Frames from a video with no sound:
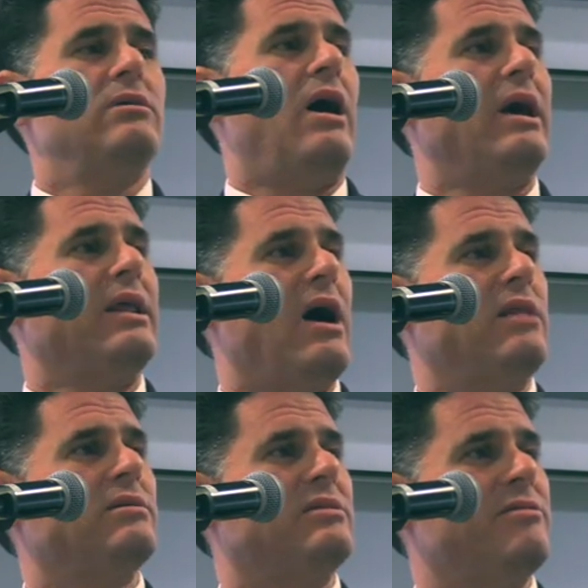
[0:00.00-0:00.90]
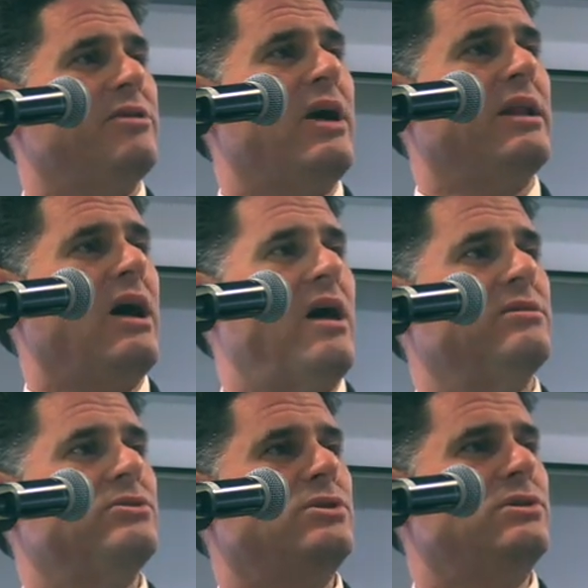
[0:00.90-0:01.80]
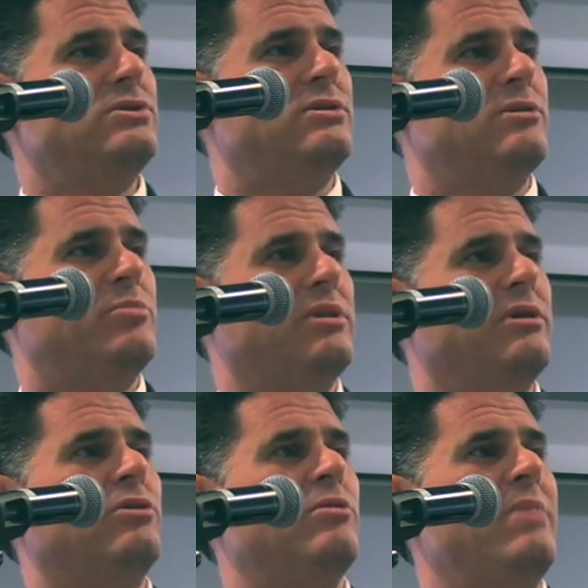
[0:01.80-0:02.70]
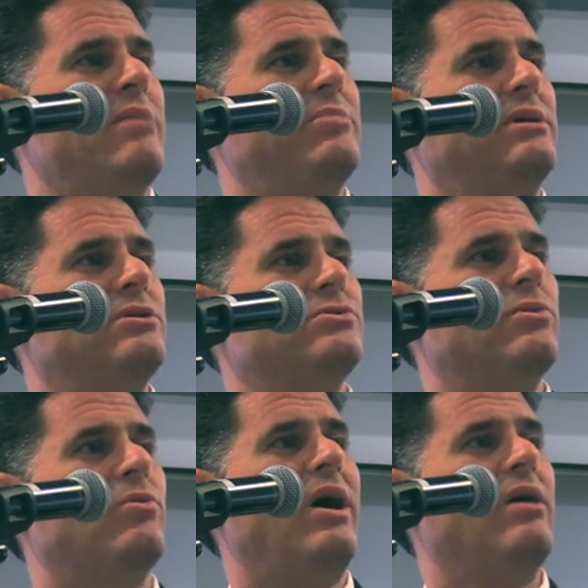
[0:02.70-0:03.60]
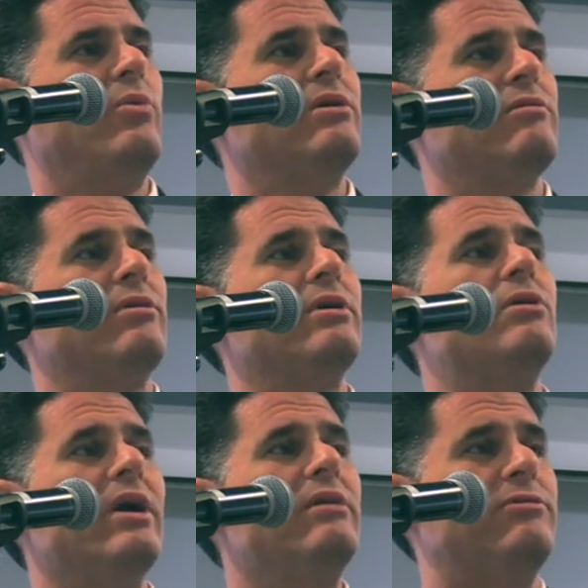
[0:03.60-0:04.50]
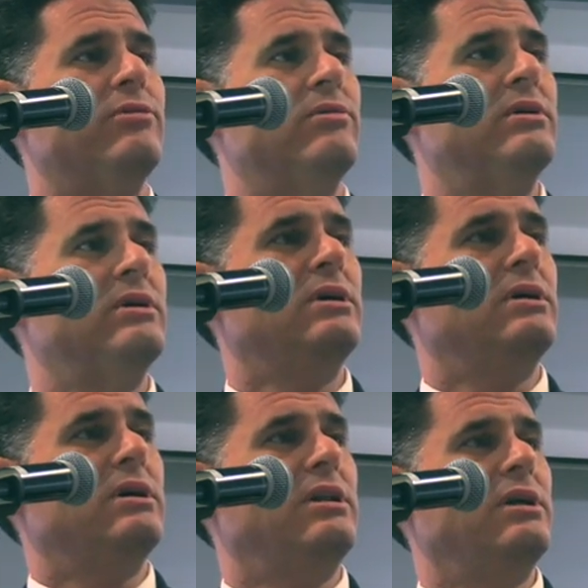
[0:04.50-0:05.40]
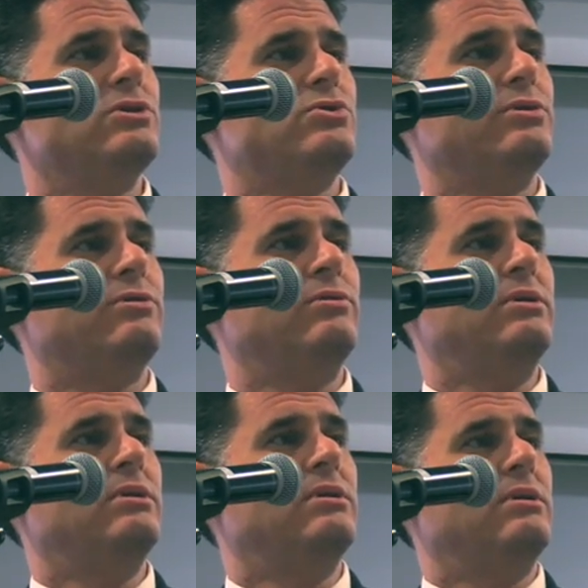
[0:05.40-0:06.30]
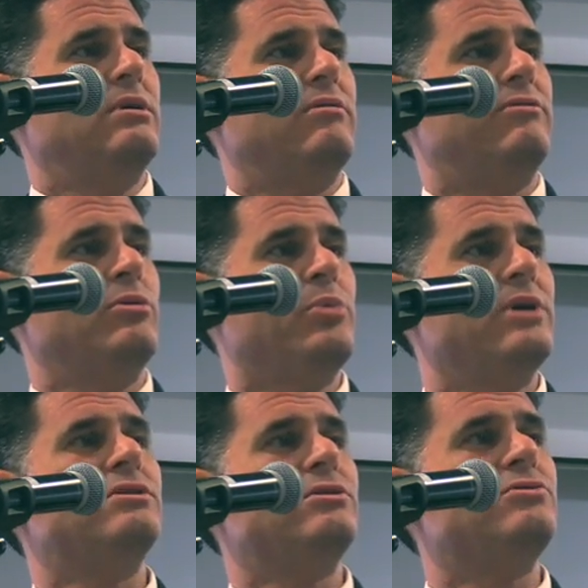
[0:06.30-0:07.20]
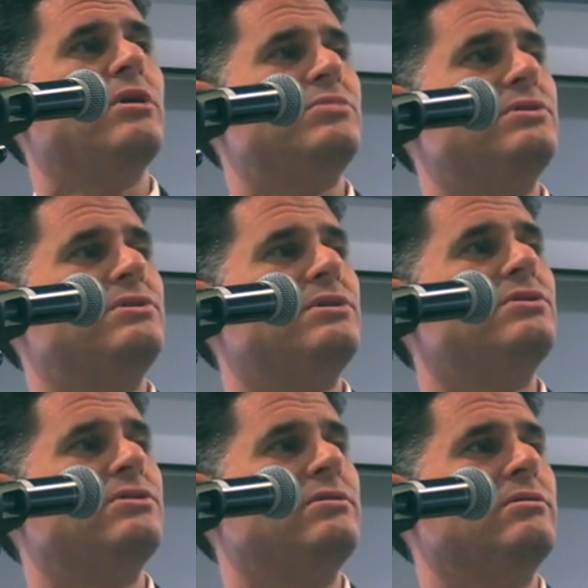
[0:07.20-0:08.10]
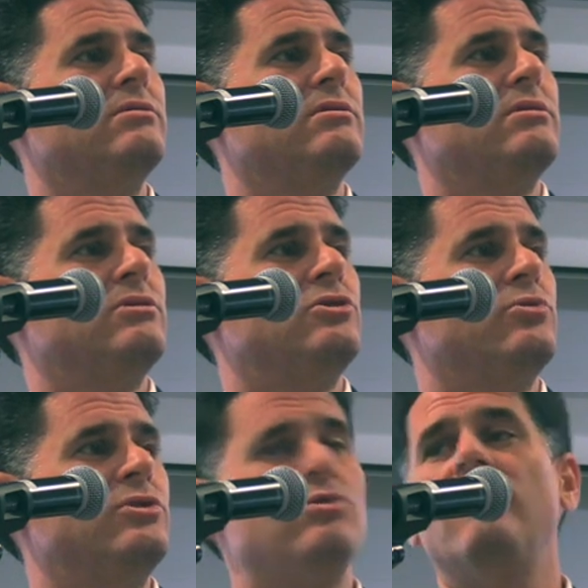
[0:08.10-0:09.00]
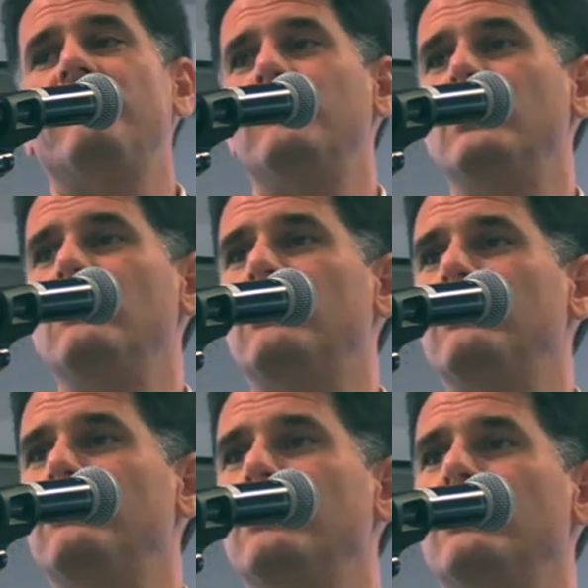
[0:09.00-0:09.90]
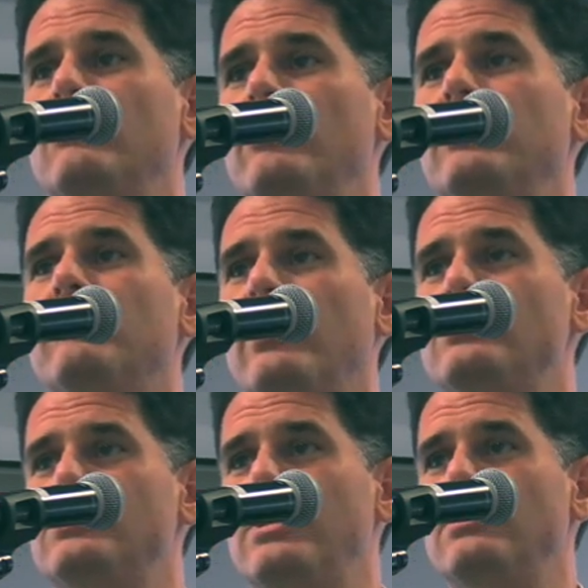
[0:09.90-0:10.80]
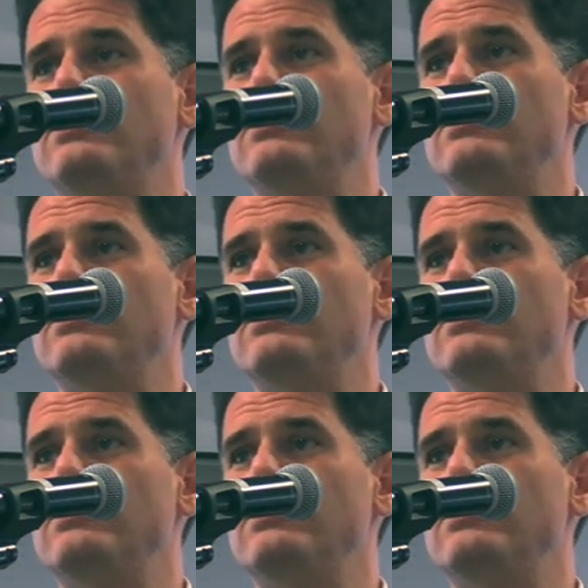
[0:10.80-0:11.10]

ideolo different ideologies and the political map in Israel, why we are very grateful in Israel for President Trump's decision to withdraw from the nuclear deal and reimpose sanctions.